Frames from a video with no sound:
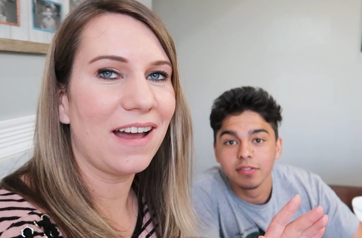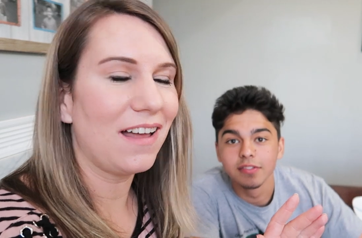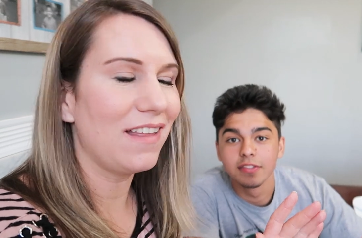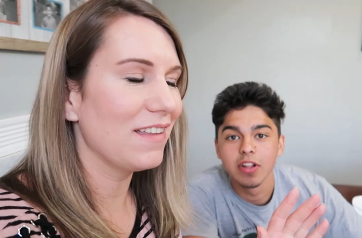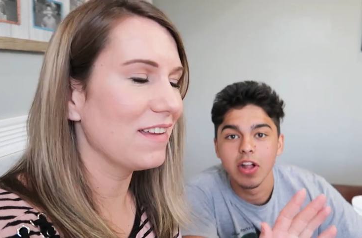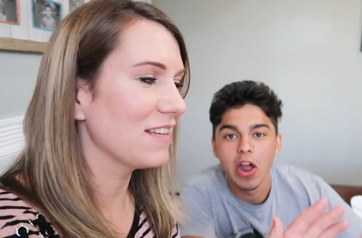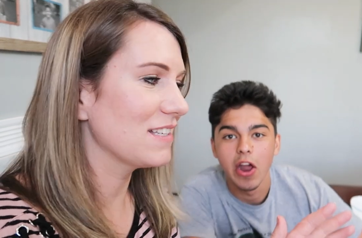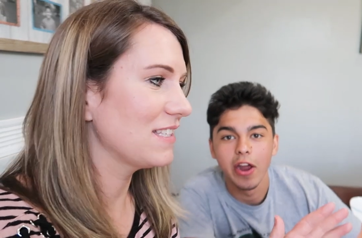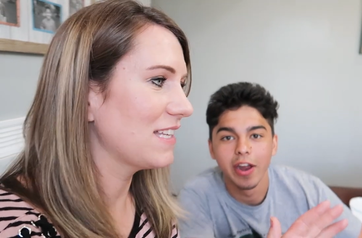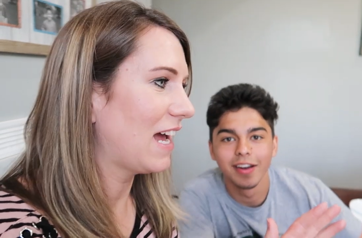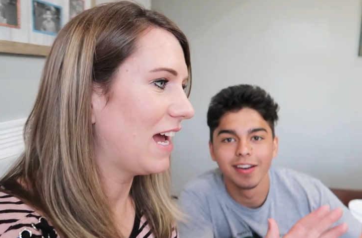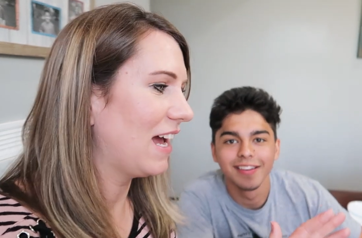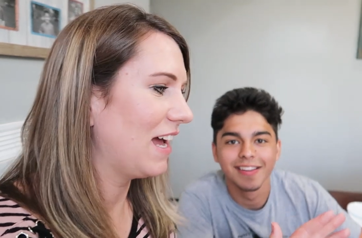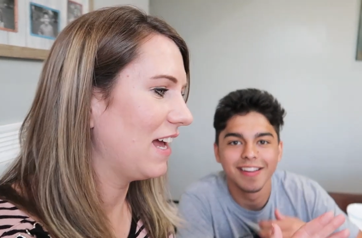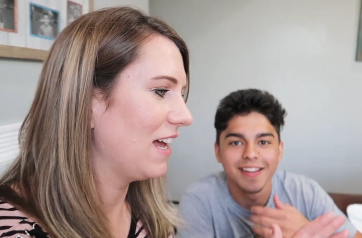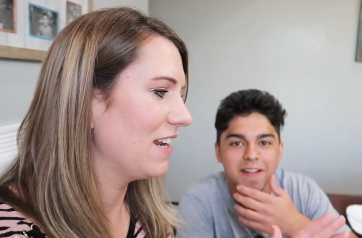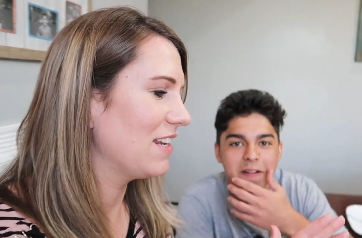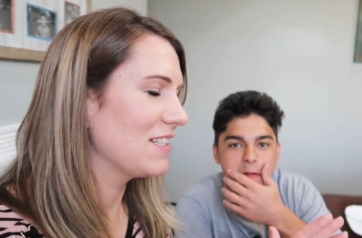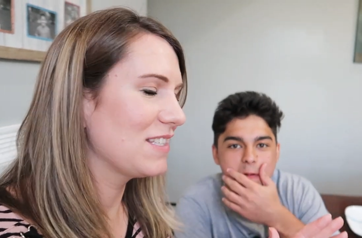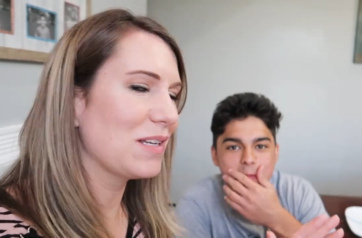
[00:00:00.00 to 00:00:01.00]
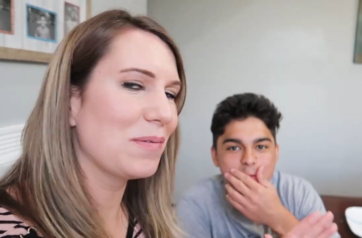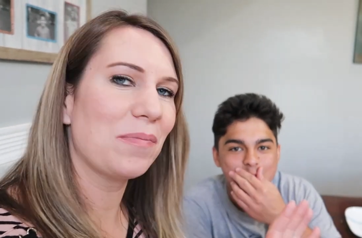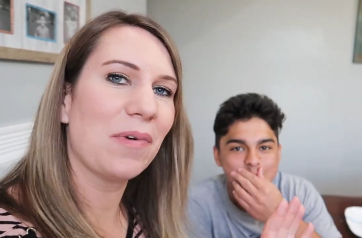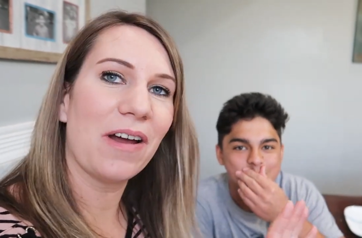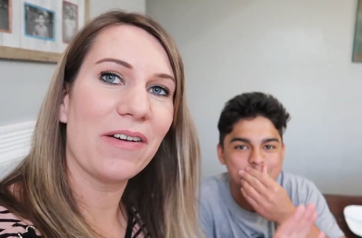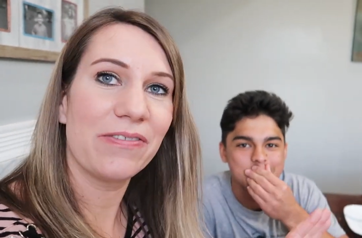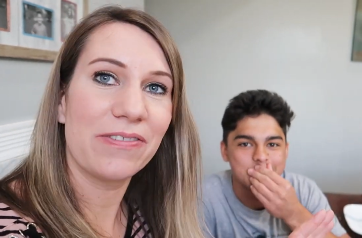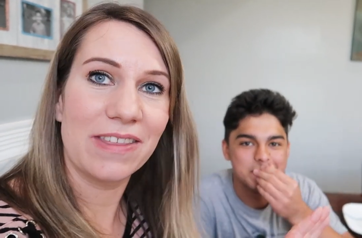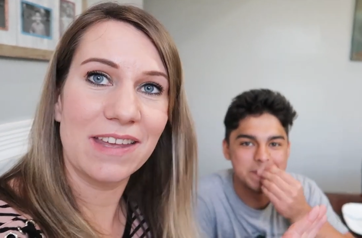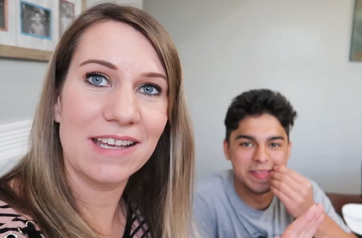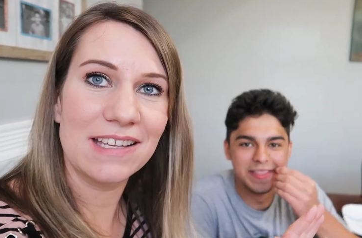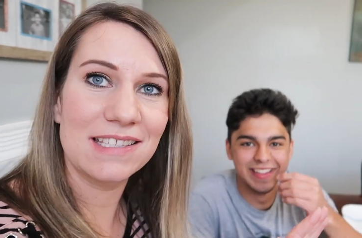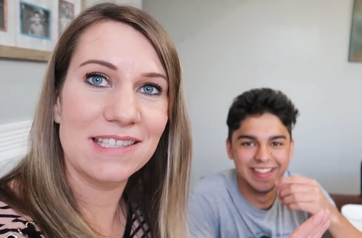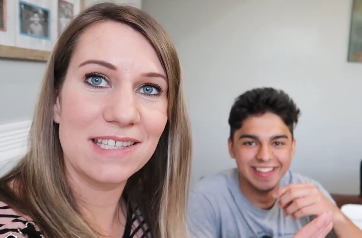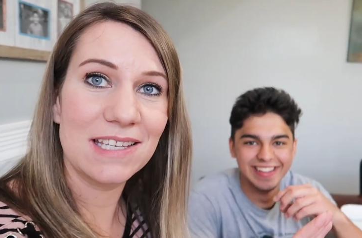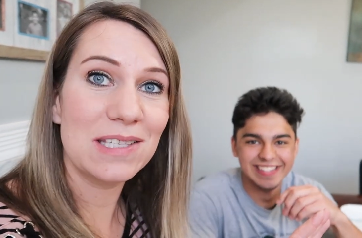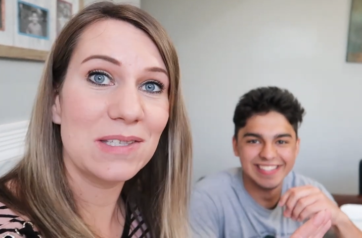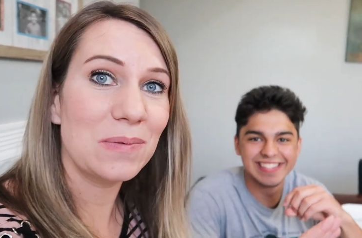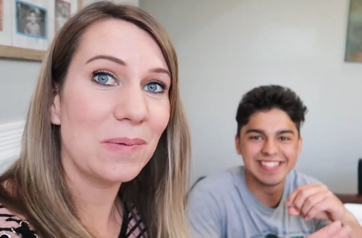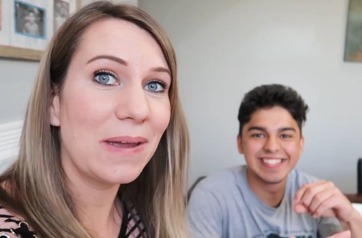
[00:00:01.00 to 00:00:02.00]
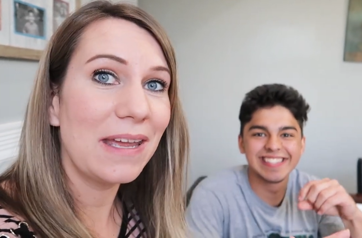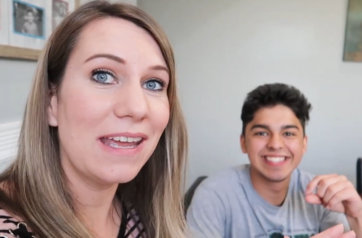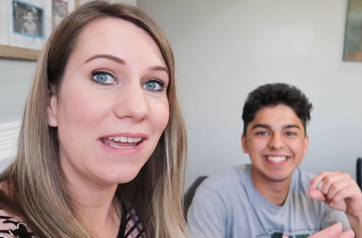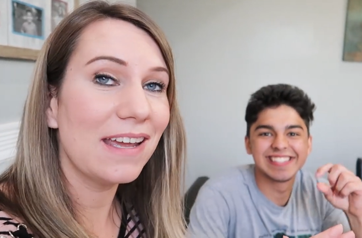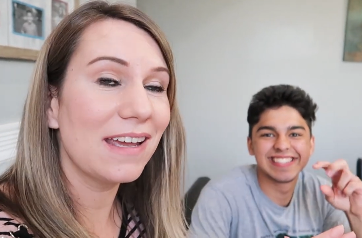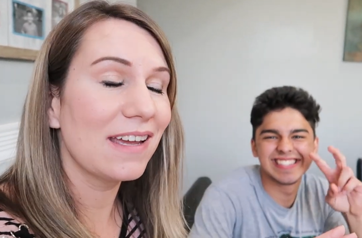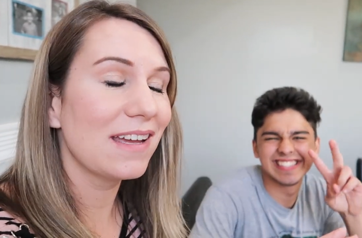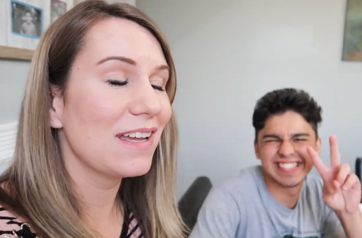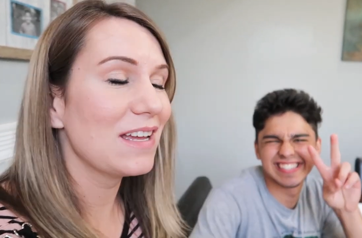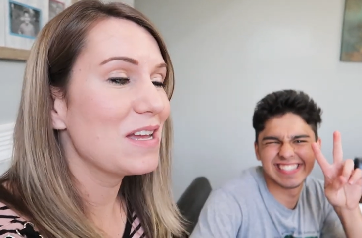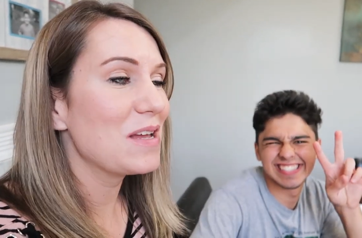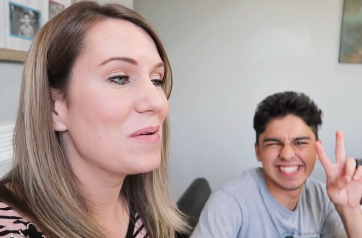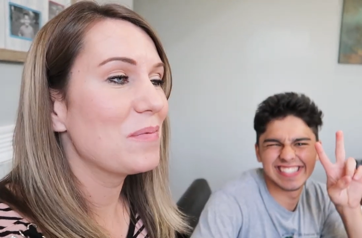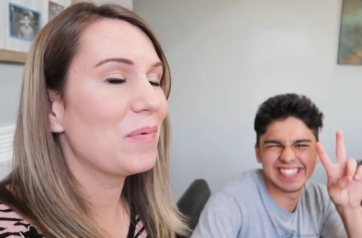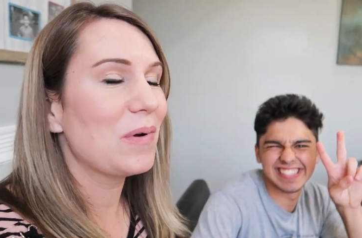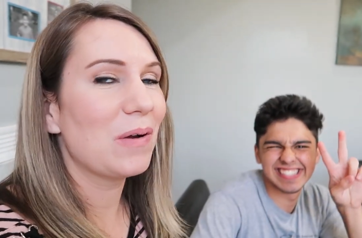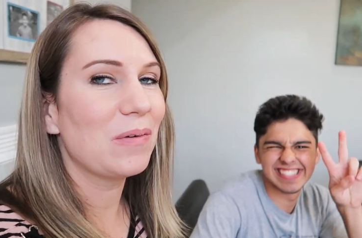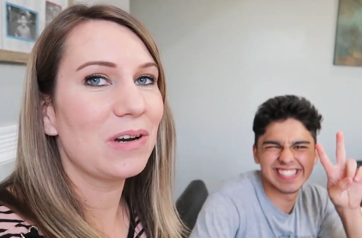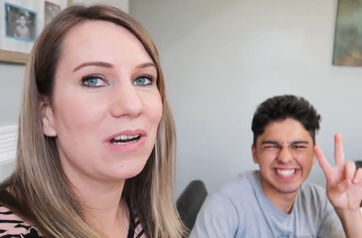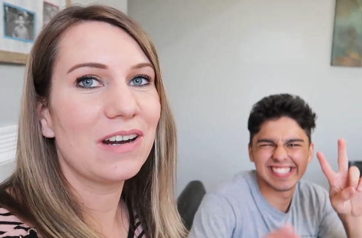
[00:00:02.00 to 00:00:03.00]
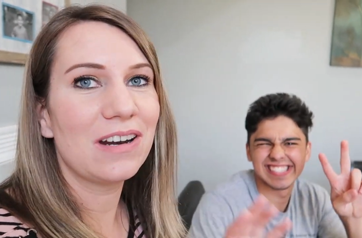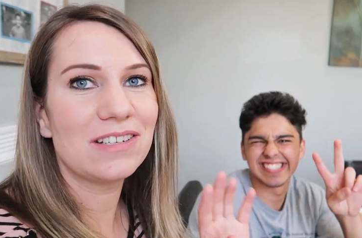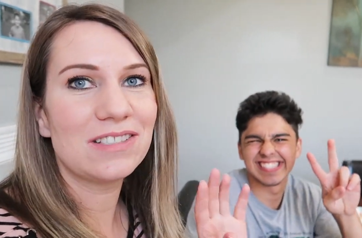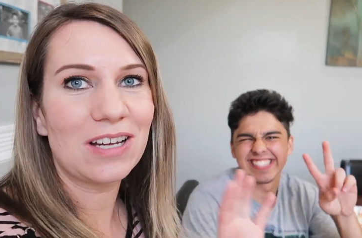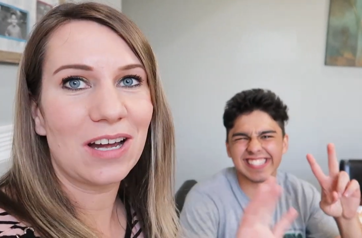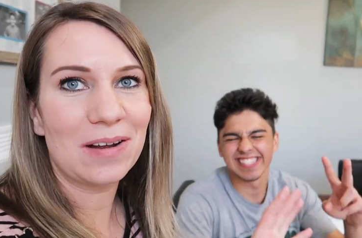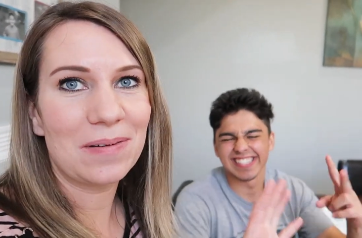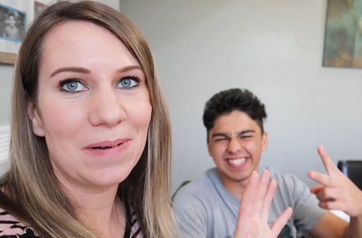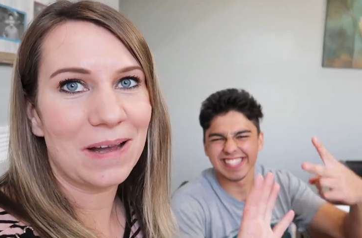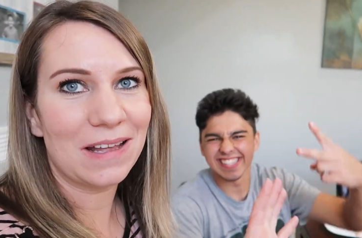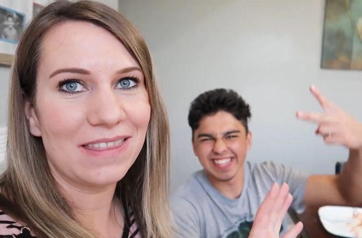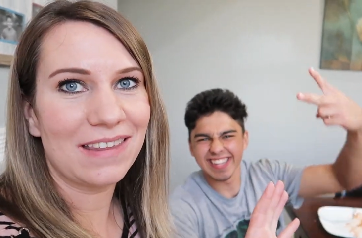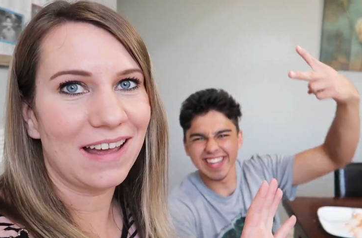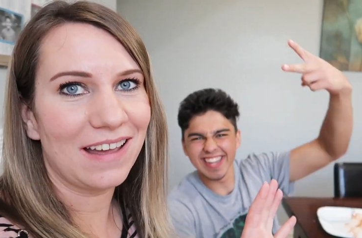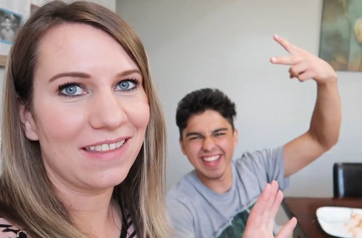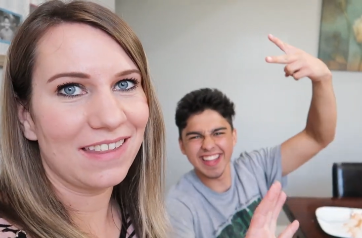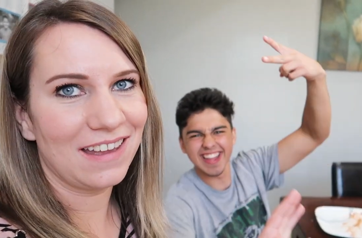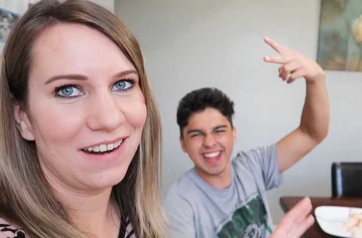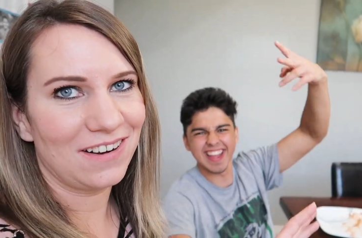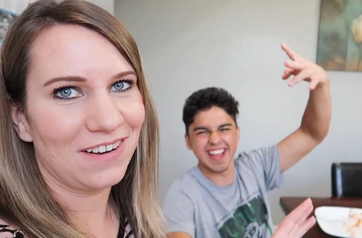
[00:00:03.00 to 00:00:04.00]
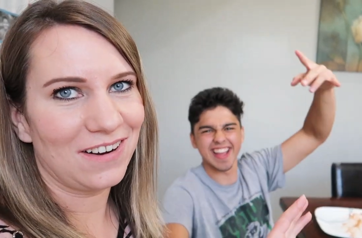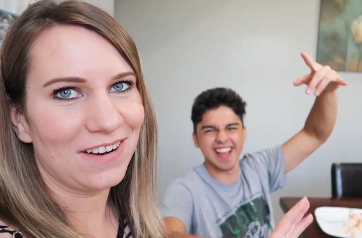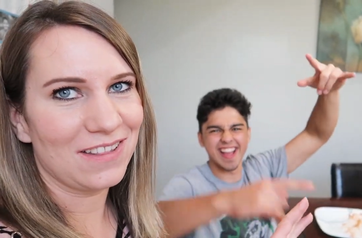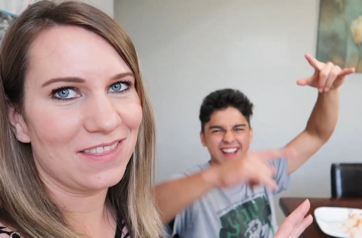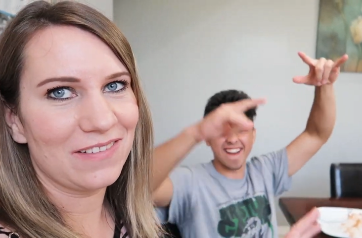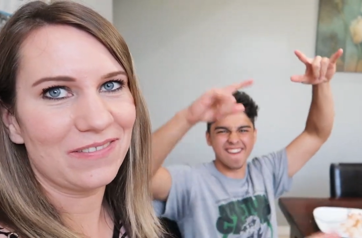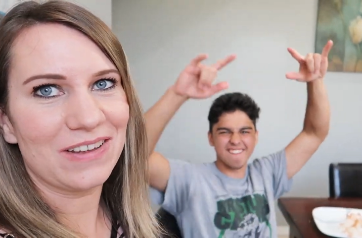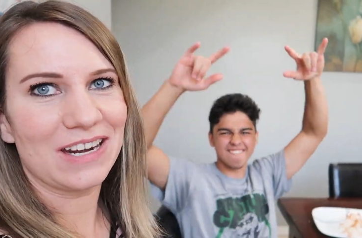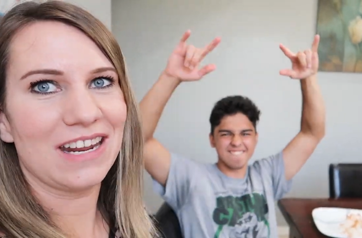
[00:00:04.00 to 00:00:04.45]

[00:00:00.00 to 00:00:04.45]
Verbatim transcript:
Speaker 1: Alex had some rest things this week, but we're gonna talk about that later on in the